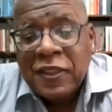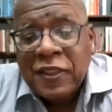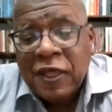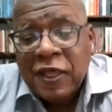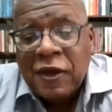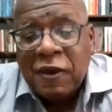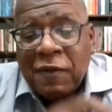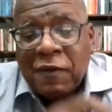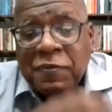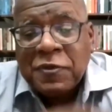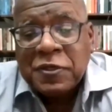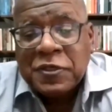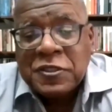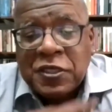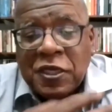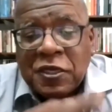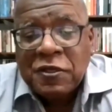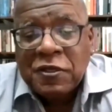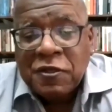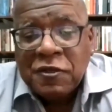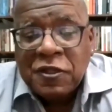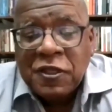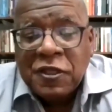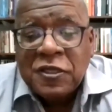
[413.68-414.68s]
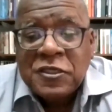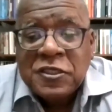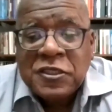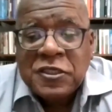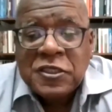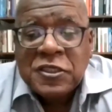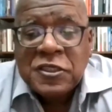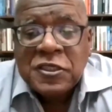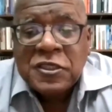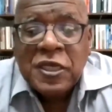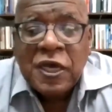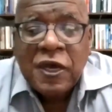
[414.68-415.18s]
that they represent on the
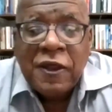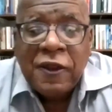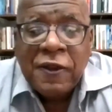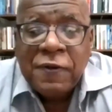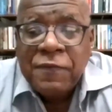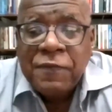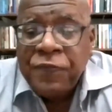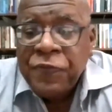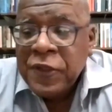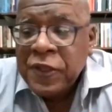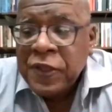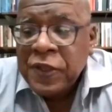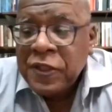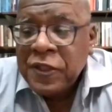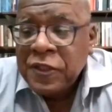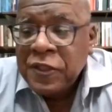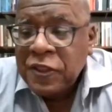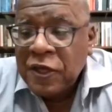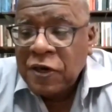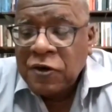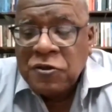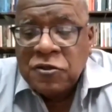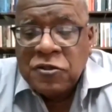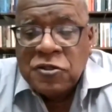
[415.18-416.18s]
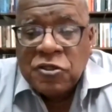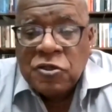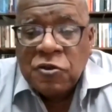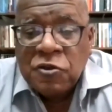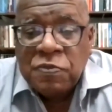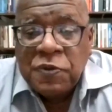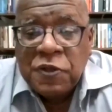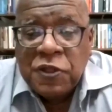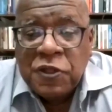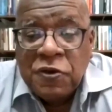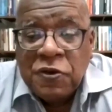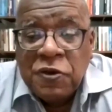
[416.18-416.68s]
inside. Those
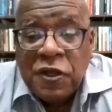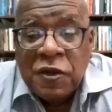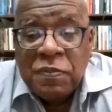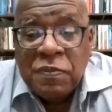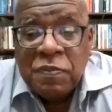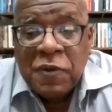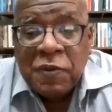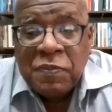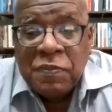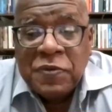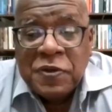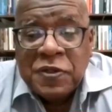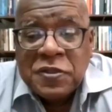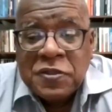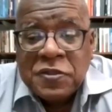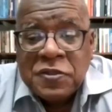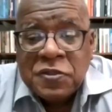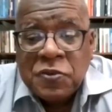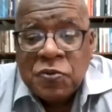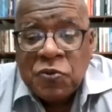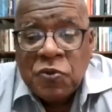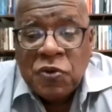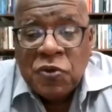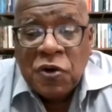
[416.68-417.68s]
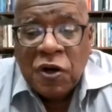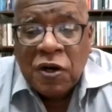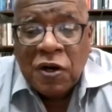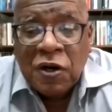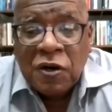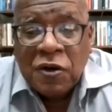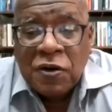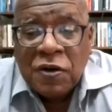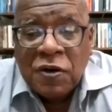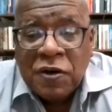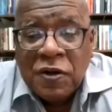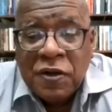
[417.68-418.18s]
could be union members who
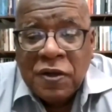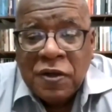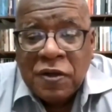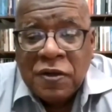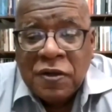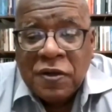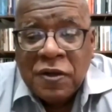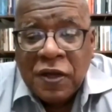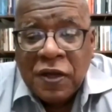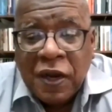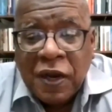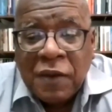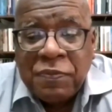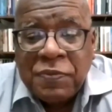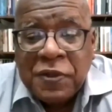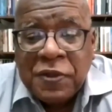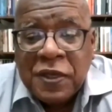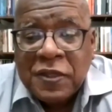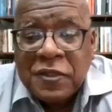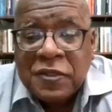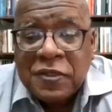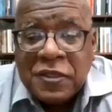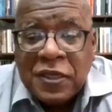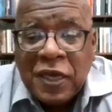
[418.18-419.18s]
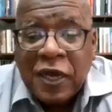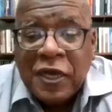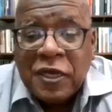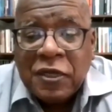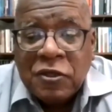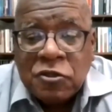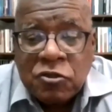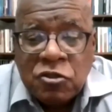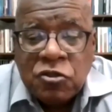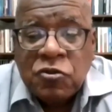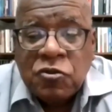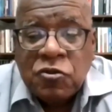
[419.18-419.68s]
are corrupt and
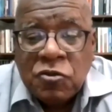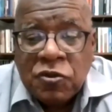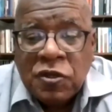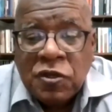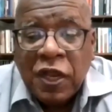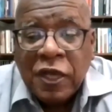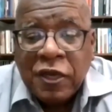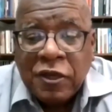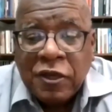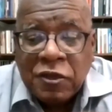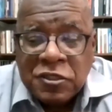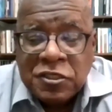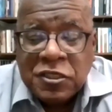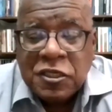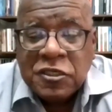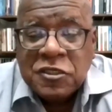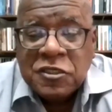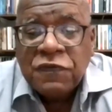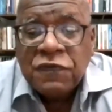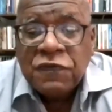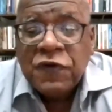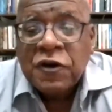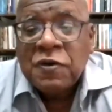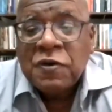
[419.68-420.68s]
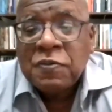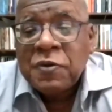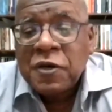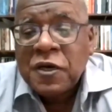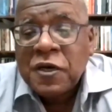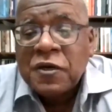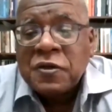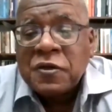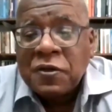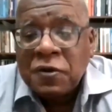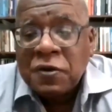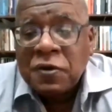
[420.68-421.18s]
tied to, like you see at Sefako
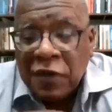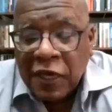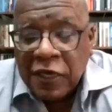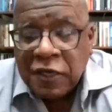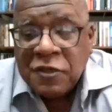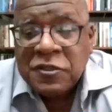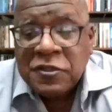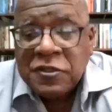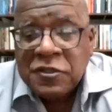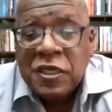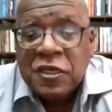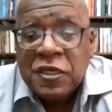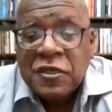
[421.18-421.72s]
Makgatho, like